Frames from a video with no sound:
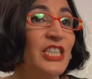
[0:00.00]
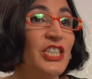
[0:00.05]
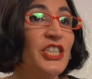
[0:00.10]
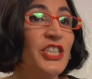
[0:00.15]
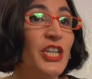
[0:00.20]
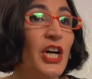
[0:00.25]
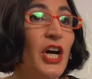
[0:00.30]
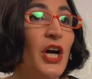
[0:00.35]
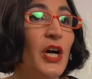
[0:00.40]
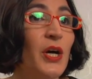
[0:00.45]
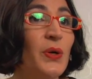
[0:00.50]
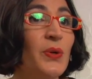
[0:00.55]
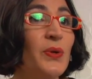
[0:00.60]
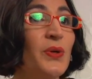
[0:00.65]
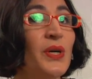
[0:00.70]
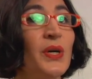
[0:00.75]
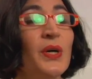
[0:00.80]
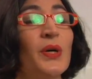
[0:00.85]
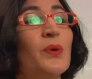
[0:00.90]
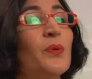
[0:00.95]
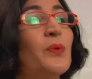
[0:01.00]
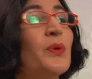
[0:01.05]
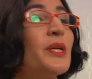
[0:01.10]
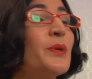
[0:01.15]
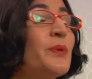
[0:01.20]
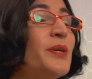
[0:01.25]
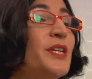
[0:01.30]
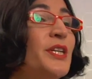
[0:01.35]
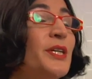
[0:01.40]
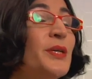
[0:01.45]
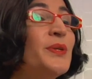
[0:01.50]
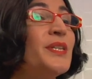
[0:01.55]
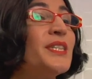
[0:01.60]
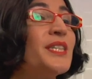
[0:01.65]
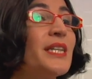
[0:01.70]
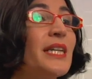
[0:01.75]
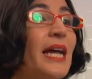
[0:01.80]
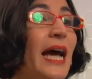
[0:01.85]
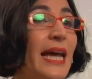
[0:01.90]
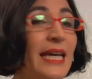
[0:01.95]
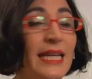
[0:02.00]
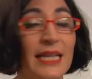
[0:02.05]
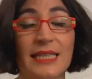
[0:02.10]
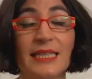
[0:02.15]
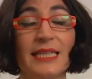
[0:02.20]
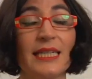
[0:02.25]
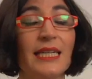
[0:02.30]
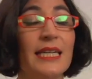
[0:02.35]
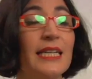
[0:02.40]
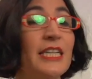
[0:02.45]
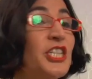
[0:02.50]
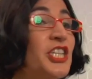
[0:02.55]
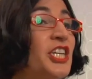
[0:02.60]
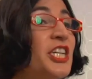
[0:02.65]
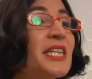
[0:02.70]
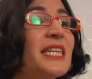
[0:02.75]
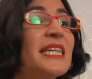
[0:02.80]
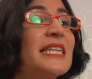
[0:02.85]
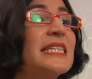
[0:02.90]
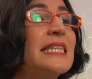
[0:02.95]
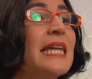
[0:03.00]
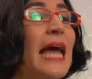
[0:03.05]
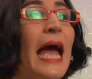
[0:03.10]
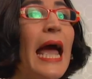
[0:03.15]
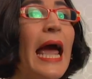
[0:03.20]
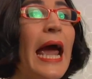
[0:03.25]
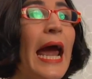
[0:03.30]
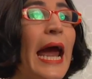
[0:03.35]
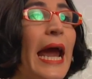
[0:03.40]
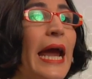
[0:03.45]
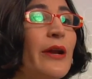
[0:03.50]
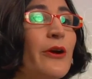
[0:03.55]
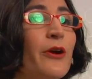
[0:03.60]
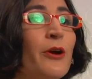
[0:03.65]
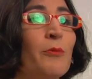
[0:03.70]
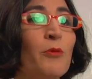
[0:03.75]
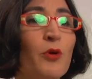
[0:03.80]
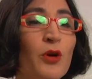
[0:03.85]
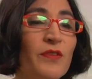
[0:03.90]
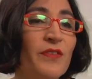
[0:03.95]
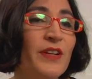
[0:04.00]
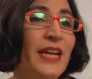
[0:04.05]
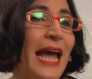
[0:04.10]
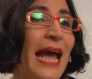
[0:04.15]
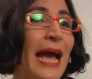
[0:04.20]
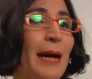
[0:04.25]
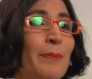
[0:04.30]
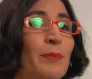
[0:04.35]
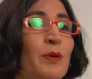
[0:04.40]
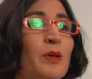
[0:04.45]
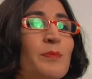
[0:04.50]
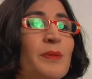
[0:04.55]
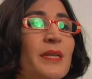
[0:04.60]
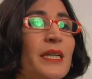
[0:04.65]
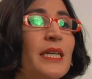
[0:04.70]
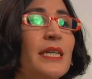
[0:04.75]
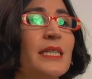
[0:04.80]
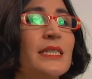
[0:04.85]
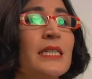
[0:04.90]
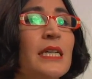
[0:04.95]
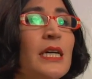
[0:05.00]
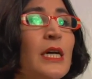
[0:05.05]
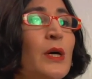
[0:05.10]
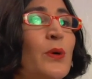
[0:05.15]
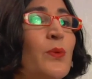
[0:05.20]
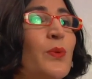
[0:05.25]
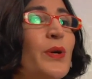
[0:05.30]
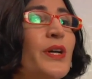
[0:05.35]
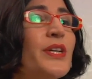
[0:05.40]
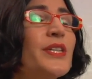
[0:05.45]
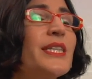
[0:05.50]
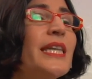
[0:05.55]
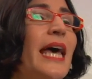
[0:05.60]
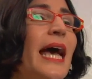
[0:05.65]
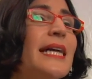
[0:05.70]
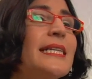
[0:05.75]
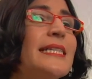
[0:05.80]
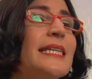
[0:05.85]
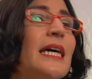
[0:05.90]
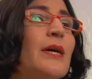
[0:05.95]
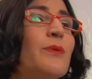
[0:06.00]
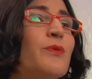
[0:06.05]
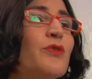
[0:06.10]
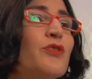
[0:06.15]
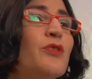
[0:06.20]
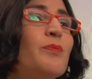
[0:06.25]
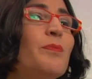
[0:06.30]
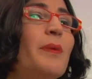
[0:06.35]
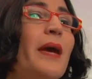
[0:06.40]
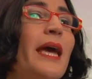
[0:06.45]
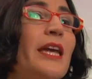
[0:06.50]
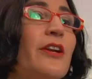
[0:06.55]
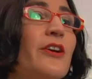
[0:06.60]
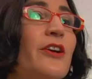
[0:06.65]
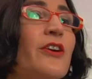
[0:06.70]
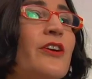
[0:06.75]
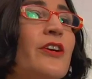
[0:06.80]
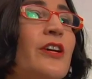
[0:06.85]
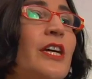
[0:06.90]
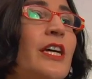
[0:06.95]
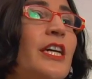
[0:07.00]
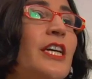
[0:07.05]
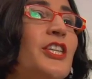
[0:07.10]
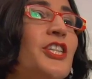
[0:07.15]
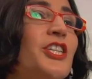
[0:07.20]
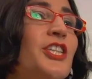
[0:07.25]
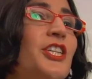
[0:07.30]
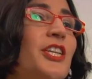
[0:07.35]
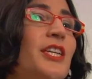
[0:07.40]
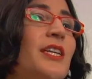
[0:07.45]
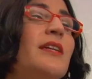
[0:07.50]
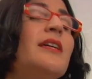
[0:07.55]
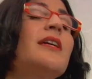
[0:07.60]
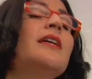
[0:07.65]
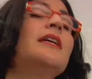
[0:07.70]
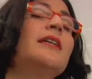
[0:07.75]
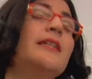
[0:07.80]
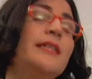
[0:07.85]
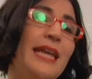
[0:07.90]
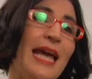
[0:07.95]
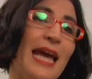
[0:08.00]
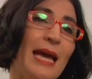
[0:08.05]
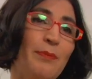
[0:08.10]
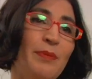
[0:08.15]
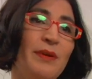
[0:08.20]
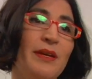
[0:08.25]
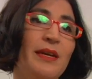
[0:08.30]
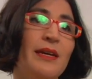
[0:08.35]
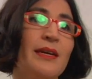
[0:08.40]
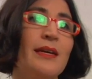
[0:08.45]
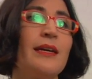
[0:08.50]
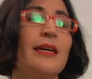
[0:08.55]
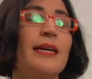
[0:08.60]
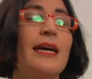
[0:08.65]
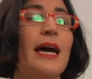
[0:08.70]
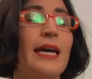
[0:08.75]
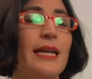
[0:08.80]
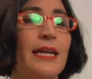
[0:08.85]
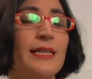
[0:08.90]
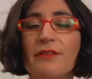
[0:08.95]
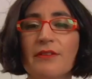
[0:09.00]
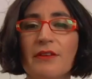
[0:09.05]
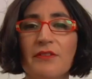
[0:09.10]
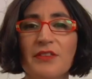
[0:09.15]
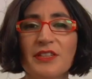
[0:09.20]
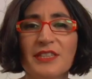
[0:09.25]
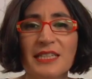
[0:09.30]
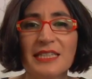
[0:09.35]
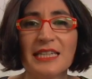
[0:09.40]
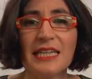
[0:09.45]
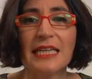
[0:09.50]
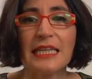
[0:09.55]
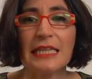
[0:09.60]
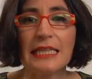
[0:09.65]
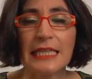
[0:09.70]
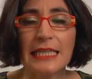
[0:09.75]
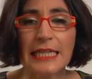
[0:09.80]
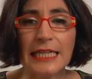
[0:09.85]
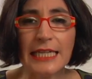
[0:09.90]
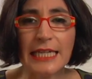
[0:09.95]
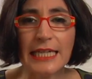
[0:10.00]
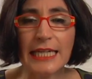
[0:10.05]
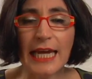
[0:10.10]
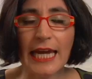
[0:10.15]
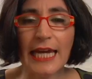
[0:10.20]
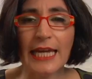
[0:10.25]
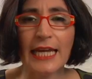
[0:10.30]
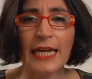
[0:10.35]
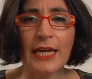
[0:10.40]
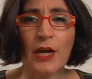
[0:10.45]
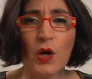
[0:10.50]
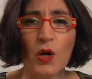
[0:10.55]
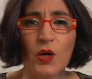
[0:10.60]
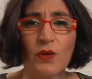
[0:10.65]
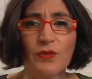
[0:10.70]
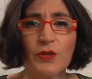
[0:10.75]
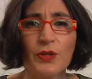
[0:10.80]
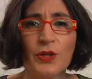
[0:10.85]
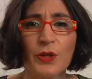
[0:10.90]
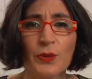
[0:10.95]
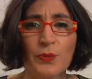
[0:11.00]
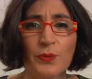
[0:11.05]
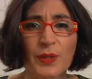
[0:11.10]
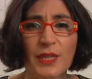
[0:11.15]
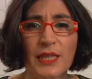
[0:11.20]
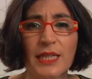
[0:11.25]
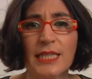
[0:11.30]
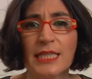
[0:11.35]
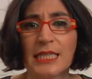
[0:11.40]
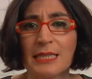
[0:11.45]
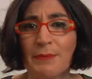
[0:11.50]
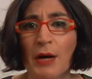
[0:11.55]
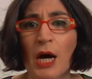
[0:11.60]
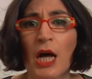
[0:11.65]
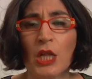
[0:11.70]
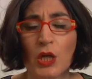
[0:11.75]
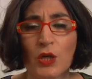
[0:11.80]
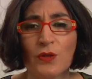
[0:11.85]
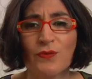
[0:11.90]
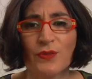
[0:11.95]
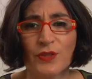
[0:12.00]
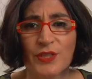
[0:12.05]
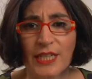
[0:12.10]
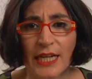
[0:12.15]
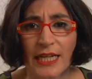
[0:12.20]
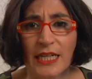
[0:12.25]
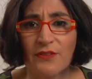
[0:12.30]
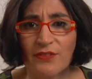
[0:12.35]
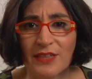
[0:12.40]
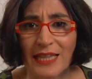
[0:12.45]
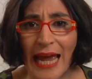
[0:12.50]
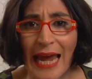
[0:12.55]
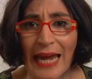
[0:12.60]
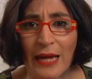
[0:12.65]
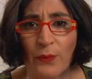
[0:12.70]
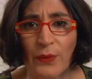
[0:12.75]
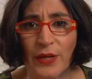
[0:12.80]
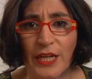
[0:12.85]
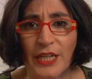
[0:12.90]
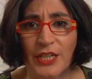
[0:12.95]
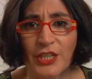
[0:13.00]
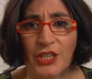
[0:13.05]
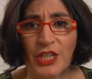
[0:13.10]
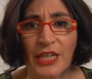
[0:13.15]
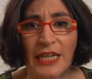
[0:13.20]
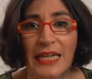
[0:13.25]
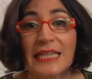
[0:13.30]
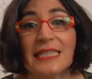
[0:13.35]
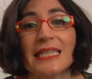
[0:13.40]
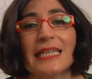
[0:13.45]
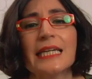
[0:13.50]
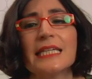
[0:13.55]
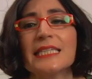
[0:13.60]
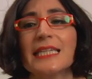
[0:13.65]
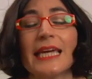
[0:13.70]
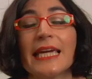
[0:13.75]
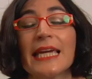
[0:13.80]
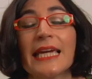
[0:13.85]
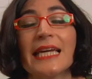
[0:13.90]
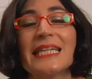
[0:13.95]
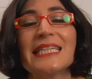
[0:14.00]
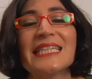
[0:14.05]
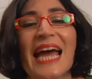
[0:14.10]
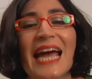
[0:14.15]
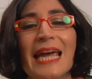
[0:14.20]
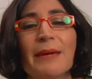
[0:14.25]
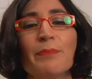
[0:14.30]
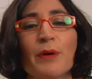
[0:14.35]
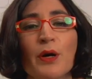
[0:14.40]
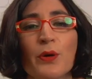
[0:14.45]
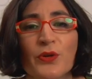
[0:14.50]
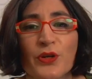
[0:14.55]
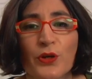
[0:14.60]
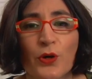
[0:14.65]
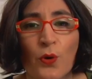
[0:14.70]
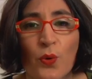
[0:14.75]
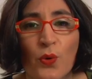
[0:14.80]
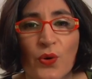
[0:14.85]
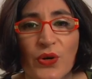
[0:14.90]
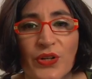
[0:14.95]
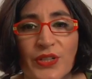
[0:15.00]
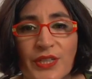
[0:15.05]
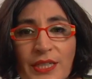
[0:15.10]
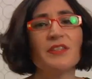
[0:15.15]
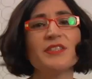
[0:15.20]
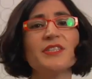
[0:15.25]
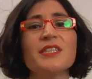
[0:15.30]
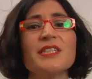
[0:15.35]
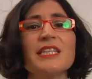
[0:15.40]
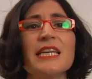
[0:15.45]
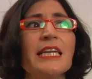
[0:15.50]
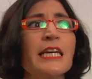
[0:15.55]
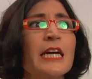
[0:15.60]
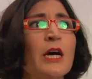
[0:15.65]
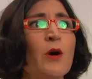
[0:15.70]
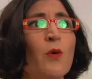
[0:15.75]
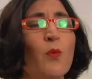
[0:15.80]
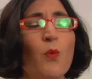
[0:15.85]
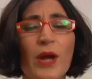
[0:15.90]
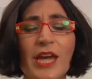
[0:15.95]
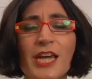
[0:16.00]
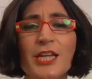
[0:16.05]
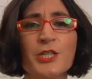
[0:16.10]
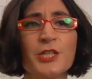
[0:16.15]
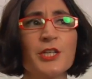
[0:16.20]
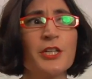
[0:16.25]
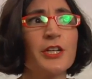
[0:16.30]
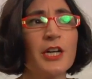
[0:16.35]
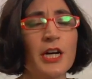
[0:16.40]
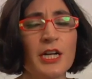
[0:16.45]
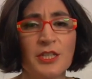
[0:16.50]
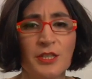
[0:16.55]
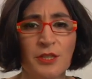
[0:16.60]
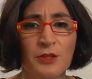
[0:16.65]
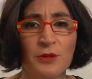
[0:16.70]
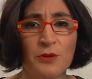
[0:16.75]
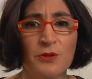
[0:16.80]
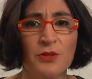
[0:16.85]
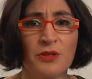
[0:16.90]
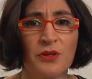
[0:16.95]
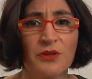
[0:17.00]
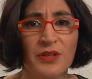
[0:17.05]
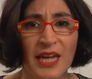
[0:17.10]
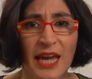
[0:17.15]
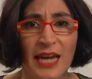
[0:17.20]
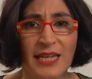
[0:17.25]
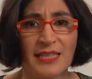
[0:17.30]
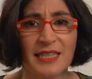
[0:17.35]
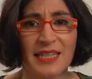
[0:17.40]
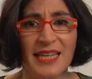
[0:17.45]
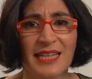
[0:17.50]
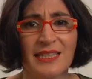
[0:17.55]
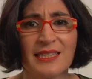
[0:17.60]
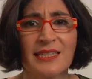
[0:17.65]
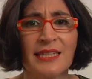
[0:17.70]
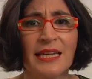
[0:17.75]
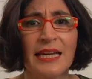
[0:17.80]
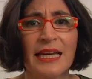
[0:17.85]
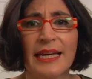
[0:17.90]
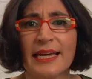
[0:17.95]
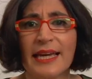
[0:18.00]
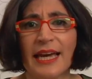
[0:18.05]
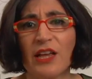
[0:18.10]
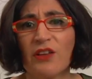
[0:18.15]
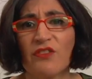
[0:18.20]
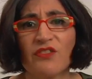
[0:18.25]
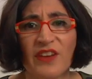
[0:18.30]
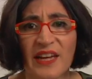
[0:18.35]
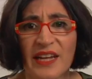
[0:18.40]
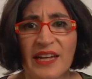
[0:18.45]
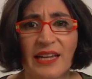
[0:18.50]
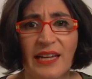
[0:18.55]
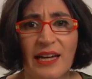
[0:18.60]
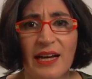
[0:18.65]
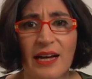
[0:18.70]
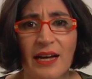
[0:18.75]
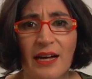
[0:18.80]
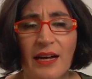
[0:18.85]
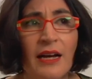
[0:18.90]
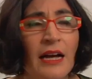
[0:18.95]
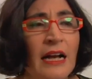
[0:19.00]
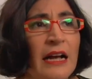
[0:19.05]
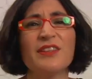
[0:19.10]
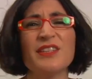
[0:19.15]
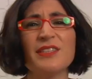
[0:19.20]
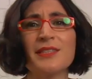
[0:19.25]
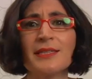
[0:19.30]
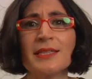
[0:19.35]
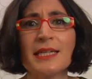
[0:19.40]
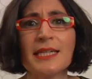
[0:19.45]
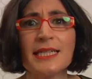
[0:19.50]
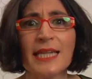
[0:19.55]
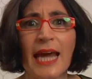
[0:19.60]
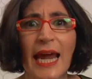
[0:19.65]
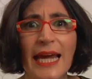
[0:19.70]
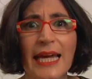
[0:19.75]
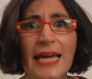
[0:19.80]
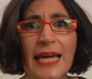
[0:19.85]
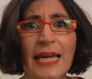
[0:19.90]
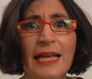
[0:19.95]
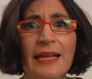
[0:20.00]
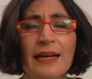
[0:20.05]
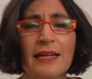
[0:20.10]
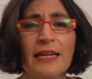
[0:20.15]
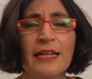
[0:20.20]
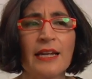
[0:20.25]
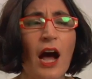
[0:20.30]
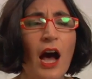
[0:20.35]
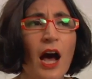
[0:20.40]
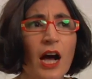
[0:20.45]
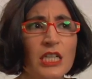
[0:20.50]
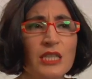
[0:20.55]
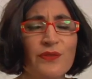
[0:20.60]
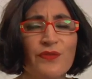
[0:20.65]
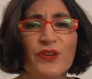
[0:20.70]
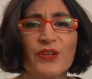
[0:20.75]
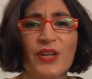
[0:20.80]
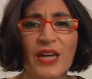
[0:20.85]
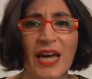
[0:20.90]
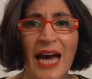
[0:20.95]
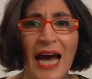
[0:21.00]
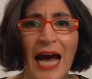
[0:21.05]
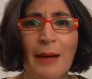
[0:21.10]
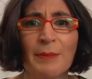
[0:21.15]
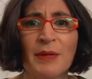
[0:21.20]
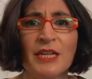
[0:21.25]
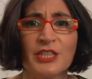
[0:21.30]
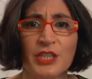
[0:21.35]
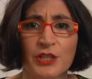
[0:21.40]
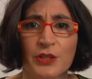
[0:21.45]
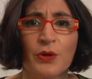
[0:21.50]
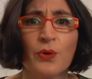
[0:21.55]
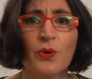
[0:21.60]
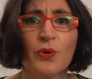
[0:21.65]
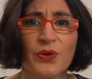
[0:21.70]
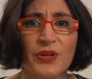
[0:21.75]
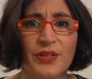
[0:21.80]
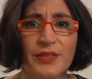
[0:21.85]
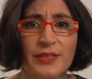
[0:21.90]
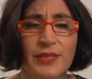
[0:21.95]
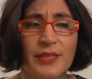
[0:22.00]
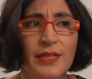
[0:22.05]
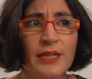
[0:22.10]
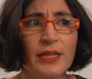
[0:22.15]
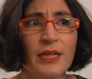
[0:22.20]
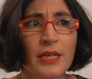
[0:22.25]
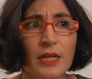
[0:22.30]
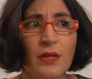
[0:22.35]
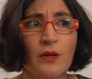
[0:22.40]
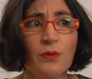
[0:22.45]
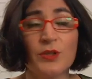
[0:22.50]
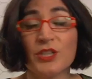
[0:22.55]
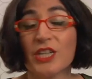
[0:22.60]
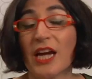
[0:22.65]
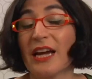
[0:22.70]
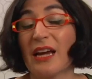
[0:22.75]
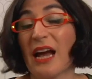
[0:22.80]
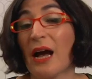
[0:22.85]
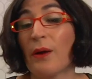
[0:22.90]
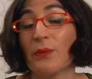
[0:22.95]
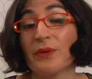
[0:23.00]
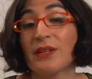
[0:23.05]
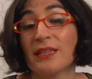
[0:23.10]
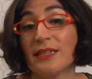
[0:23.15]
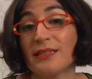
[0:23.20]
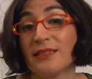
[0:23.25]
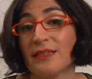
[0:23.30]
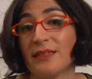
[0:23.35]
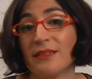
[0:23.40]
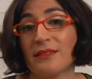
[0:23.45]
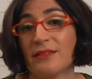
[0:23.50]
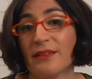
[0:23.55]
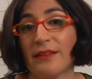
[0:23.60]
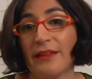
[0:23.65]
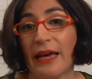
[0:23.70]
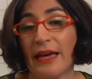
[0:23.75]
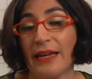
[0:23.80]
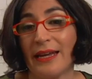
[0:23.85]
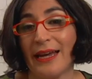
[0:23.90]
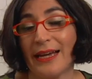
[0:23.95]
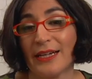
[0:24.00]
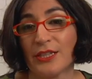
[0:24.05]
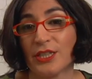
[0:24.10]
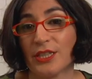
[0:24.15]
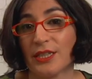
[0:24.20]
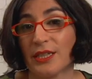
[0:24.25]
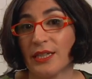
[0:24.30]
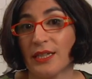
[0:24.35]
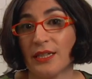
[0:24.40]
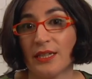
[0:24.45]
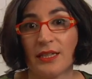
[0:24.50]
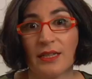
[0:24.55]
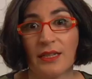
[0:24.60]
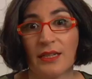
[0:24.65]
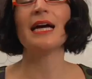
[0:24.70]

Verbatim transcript: So what are we doing tonight? Is it a Chili's night or more of an Applebee's? Where's that Ruth Bader? Is she napping? Got it. This is like litigating over a really small oversight of language. It's like taking a typo to court. This is like waging a constitutional case against Helvetica. This is like taking an Oxford comma to court, which I would listen to that actually.